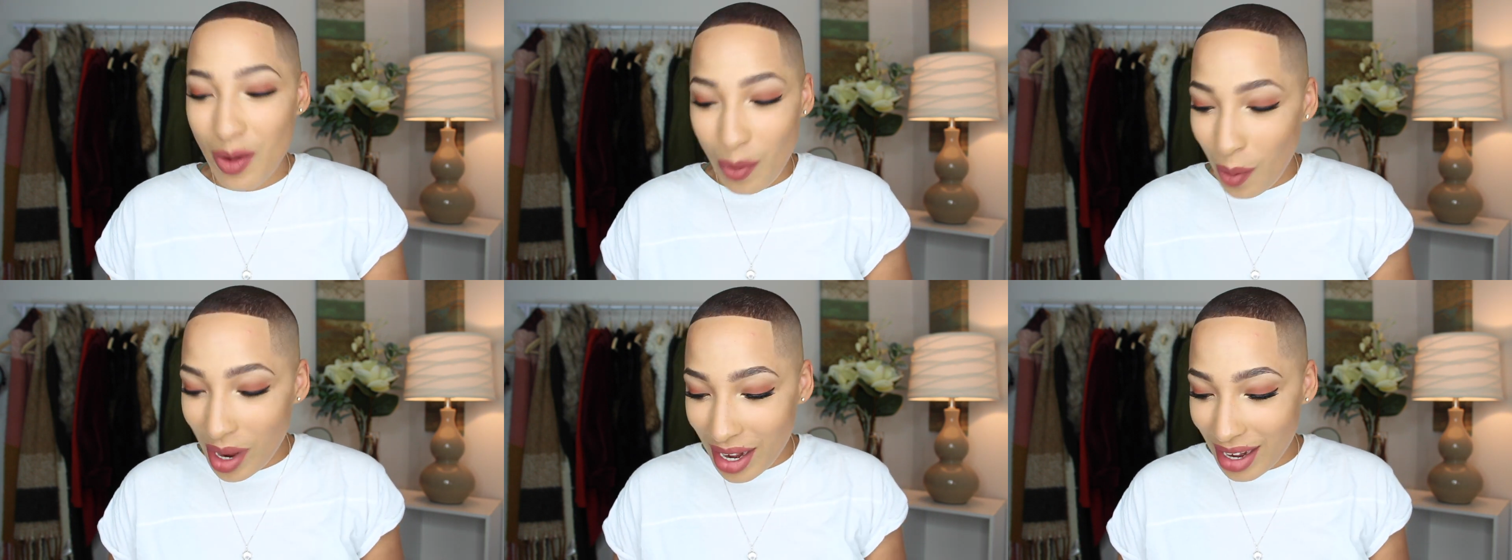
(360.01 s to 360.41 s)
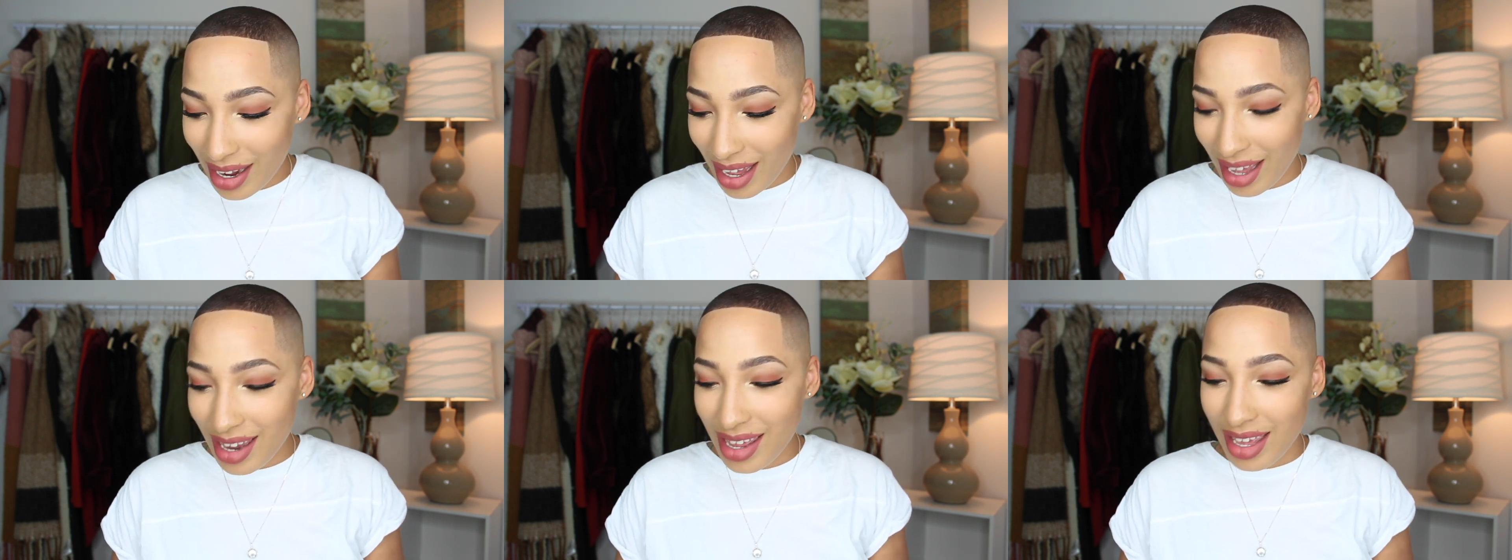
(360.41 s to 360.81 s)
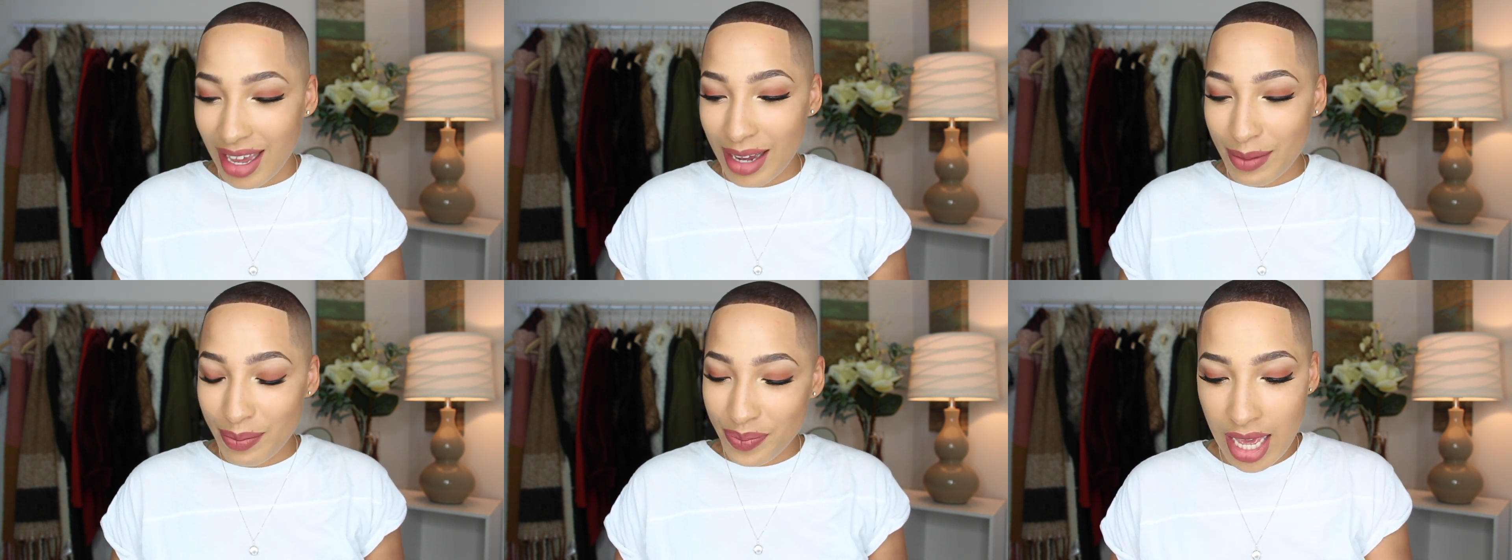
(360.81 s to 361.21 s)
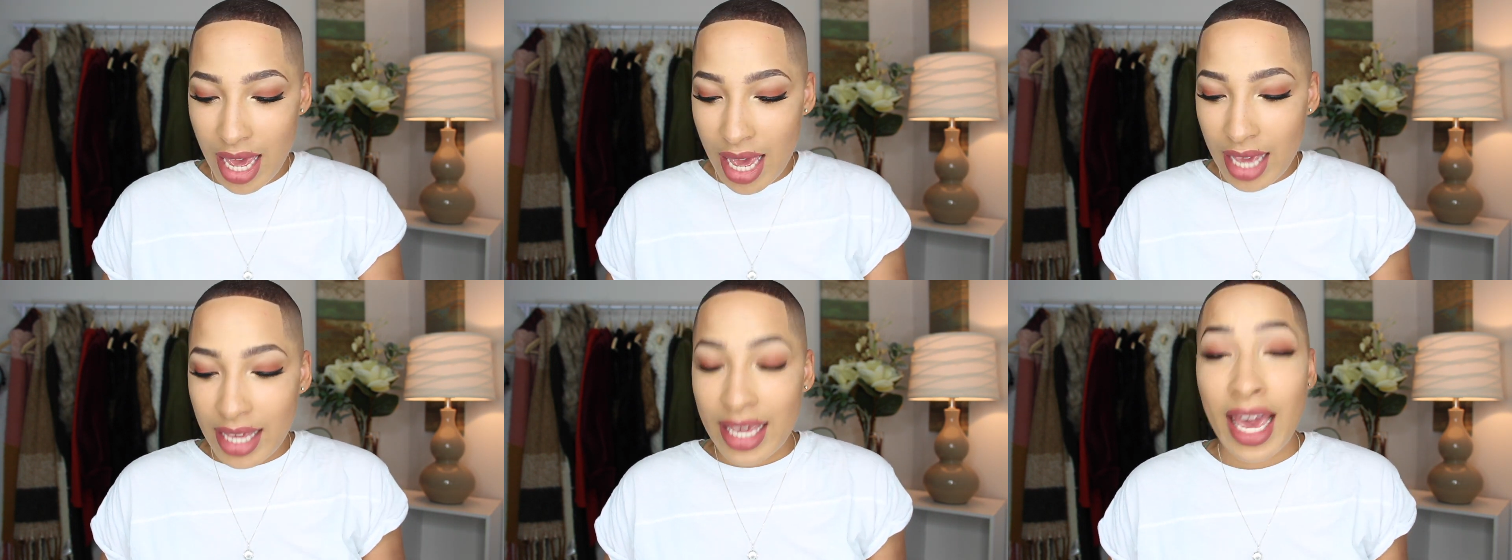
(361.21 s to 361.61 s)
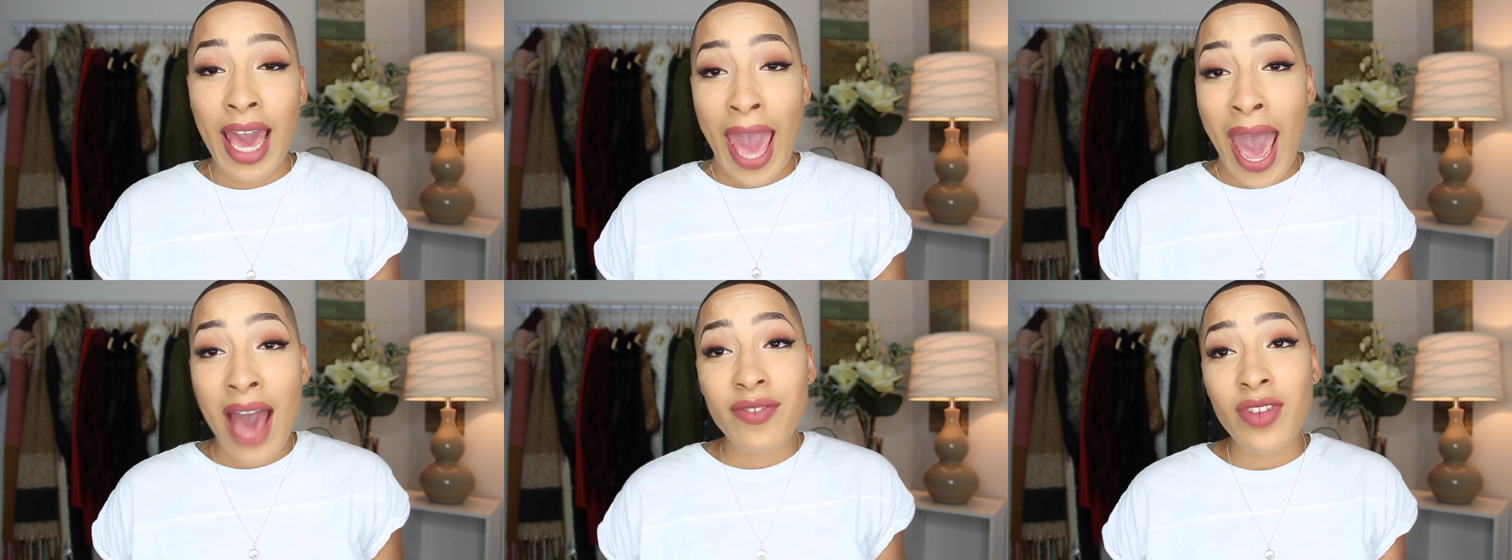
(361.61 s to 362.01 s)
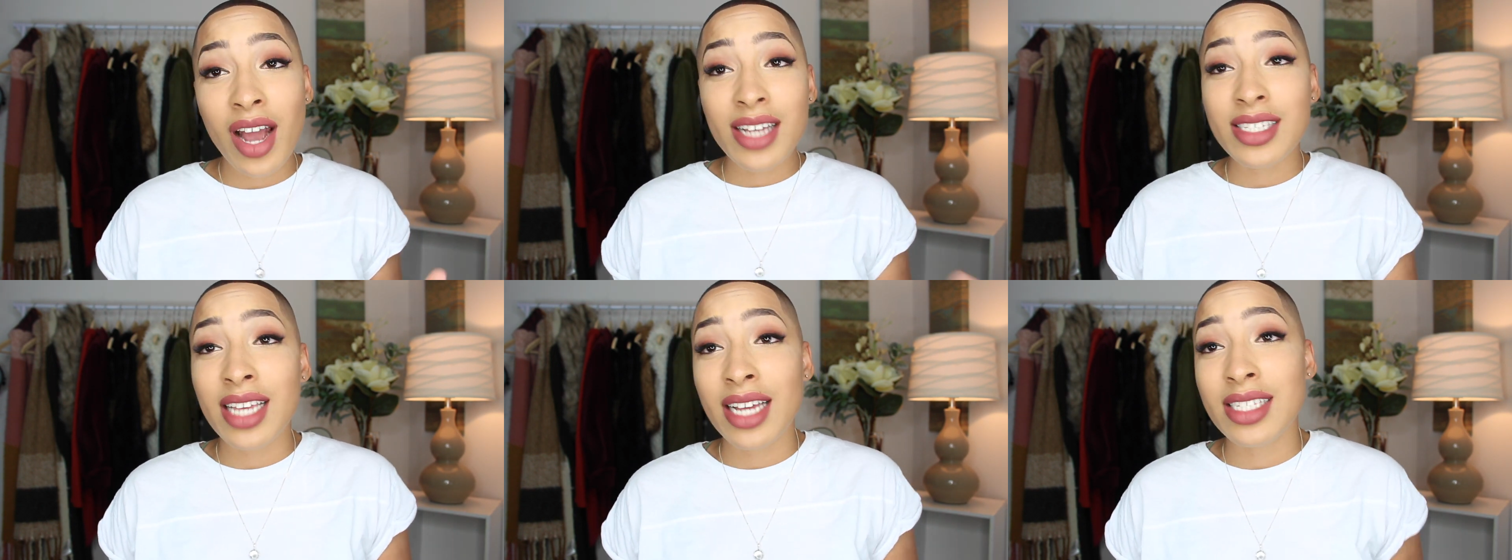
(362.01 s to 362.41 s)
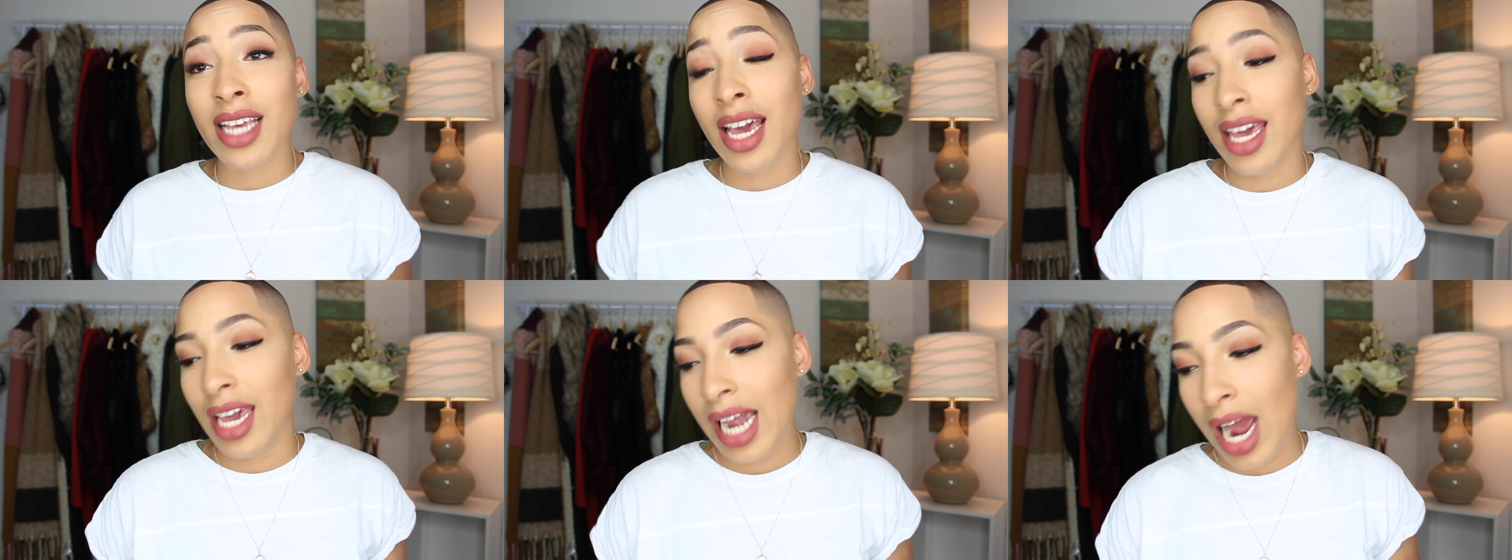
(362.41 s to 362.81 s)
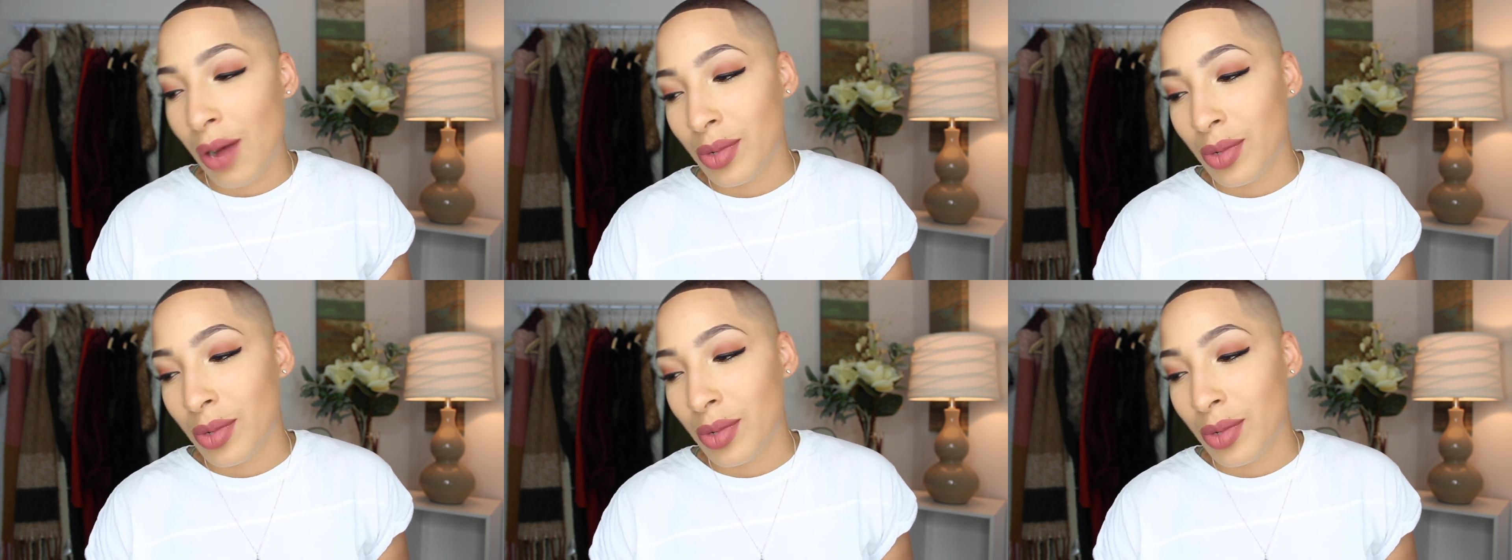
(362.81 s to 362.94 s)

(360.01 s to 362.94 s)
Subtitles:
What an idiot. Yeah, after I said take care,